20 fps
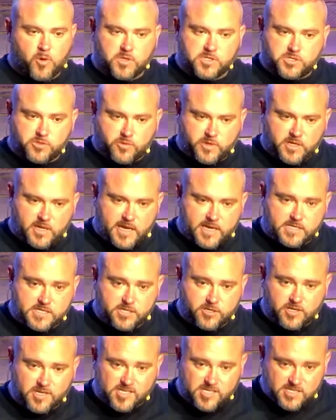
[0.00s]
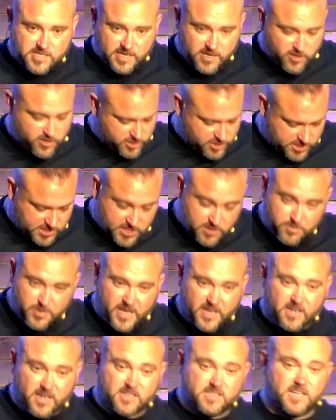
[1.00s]
But once you realize you're in a snare, you just
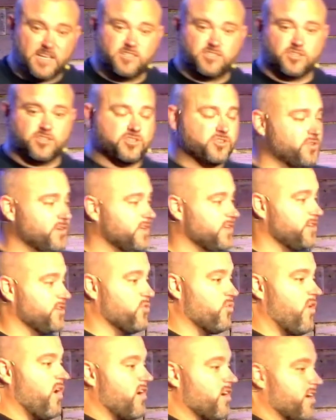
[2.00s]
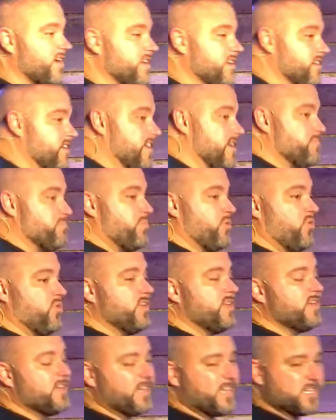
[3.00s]
keep paying attention to it, and you walk, and you keep
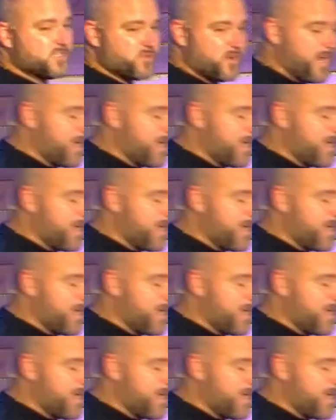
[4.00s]
pulling, and